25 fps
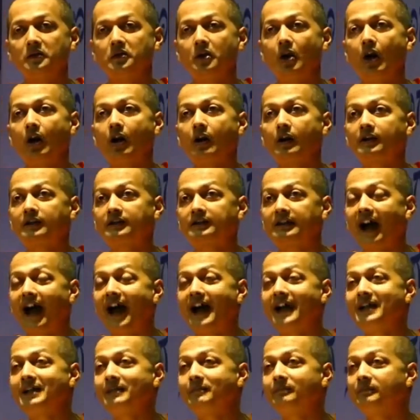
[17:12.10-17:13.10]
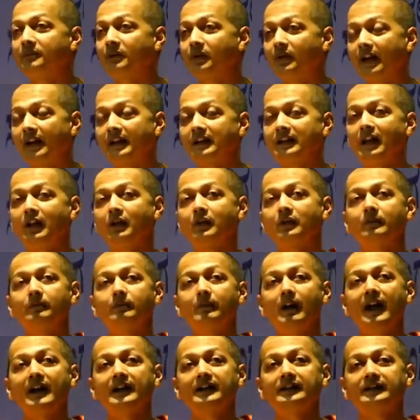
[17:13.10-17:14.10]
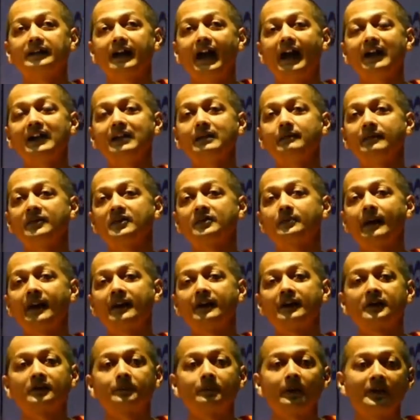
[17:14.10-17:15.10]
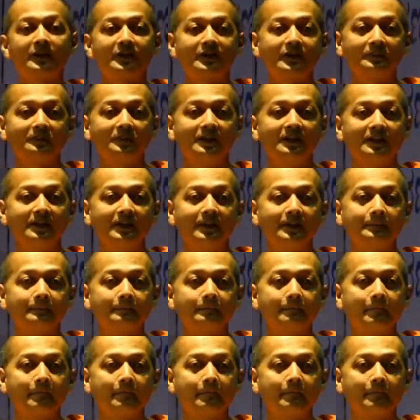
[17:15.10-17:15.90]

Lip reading: Your time. You write down, my time is my responsibility.